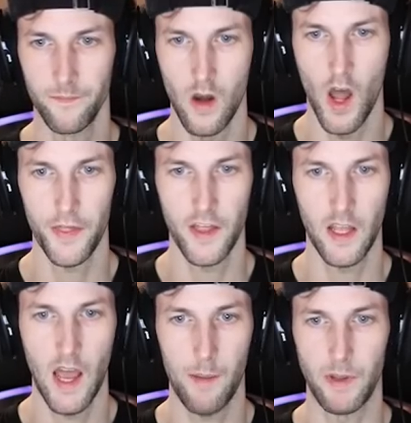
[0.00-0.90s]
Nothing
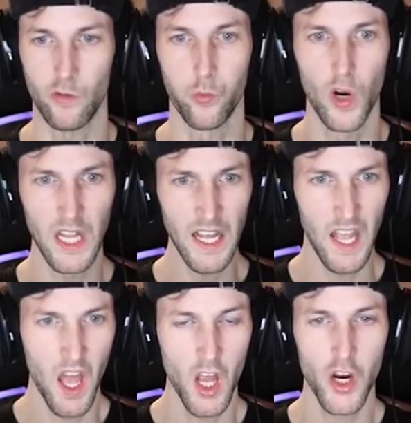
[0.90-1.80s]
happens.
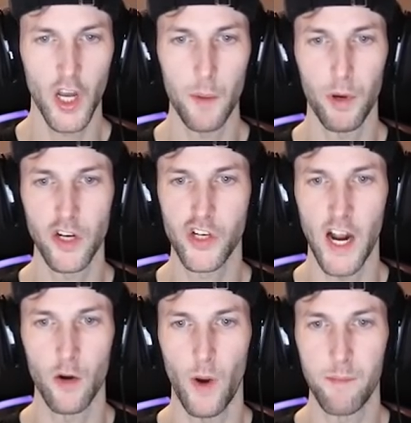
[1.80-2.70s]
Really? You're gonna put a
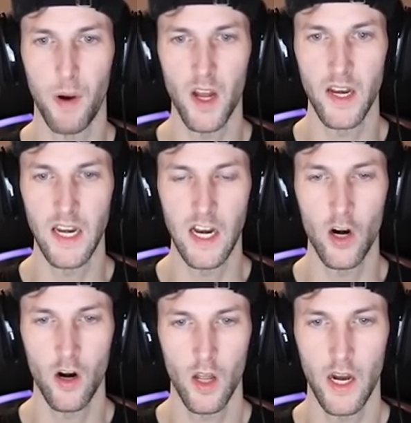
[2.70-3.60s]
giant red button in
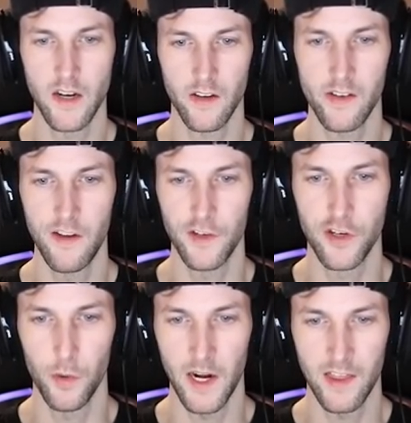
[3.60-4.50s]
here and it doesn't even
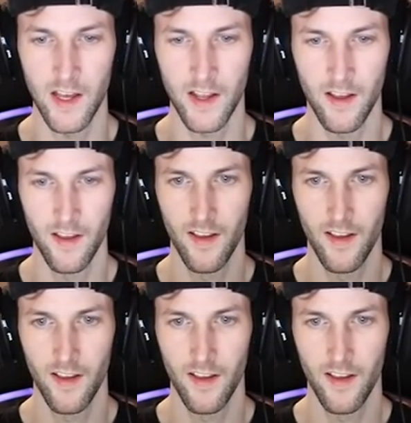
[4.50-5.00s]
do anything?